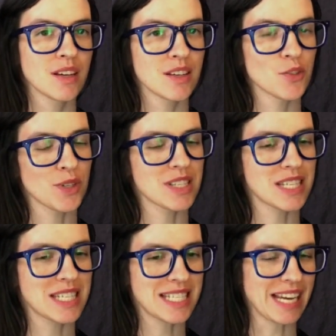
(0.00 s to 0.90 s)
So let's
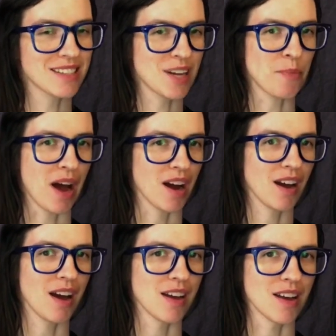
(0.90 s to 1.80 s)
take a step back
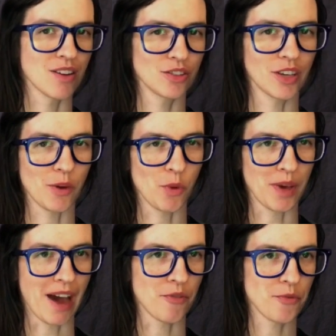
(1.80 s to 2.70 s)
and look at what we
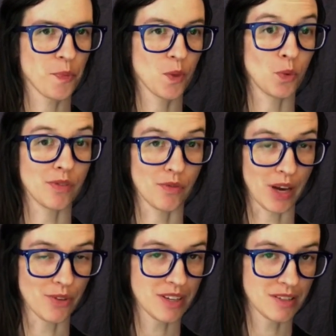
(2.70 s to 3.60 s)
have. We have a
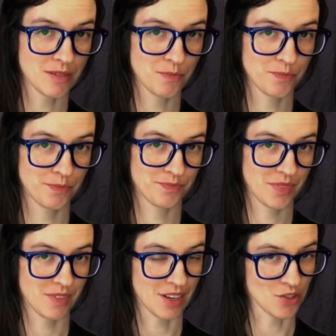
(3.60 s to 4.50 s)
virus
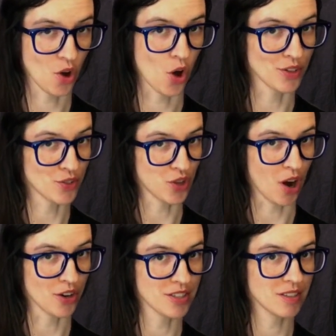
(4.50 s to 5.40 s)
that is called
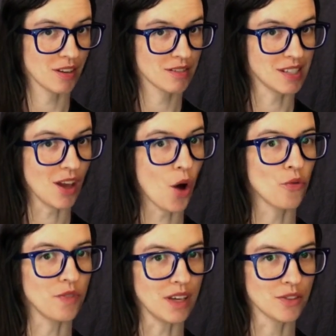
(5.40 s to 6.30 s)

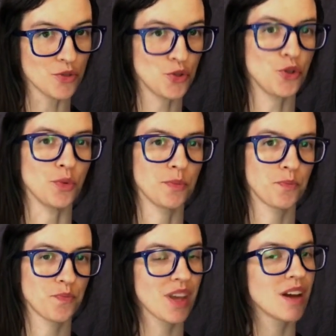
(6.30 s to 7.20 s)
SARS-CoV-2,
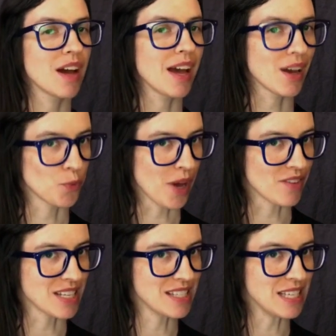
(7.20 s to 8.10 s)
and we have
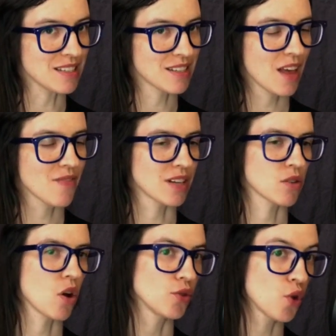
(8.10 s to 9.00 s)
a disease that is
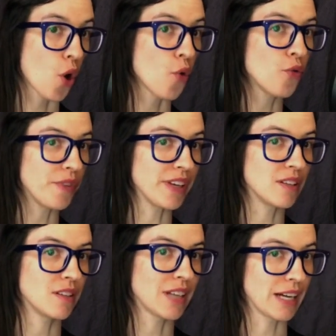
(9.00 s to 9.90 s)
called
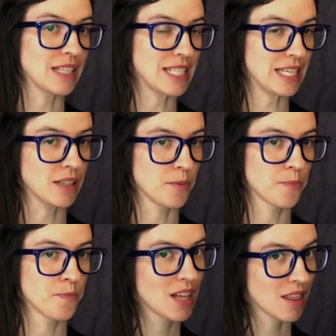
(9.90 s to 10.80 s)
COVID-19.
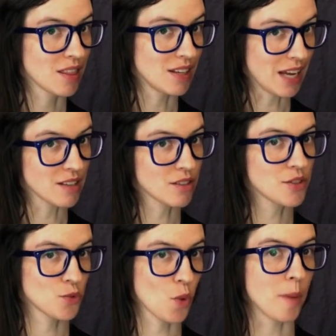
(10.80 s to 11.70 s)
The nasal
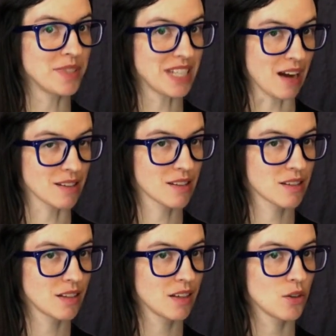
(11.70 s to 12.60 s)
swab
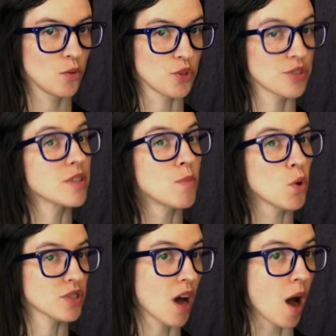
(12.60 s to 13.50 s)
test, which is the
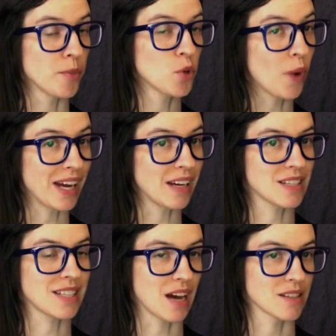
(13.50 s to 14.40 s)
most common way
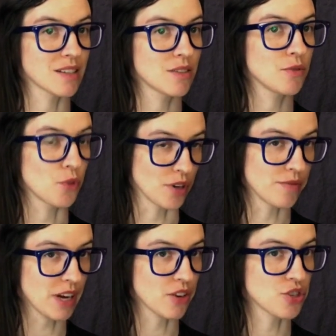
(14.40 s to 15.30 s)
to test for
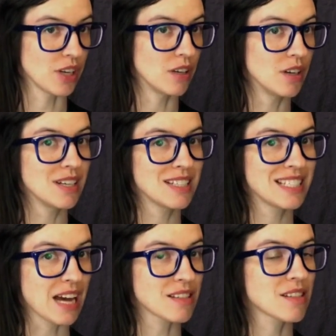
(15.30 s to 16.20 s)
infection,
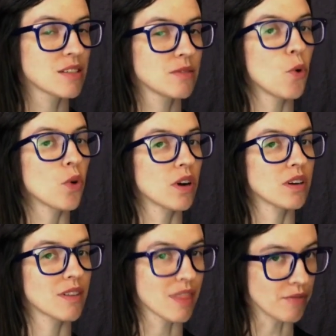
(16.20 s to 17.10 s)
tests for
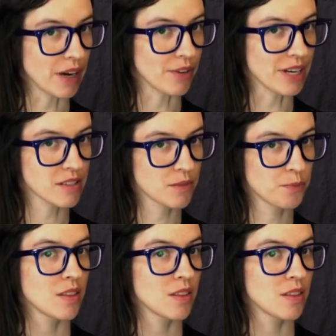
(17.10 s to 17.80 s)
the virus.